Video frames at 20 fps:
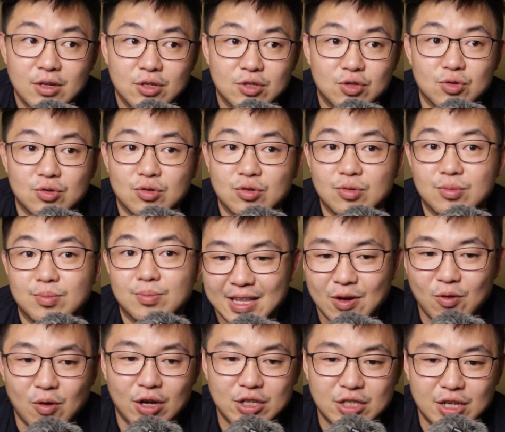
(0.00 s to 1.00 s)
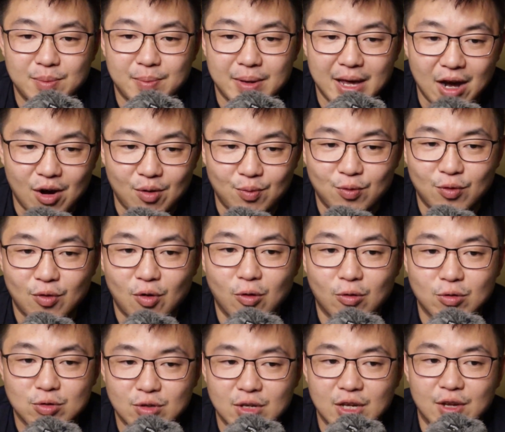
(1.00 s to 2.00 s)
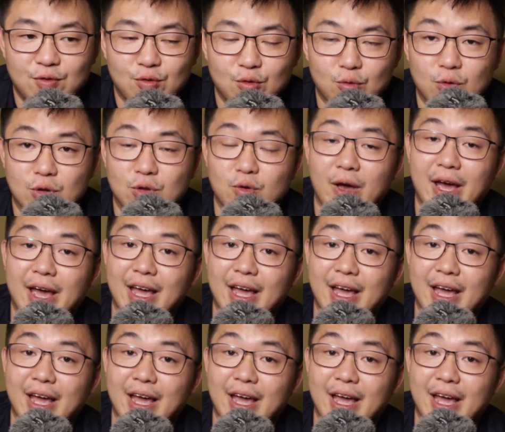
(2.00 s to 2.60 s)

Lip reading: So that will actually be helpful also if you were to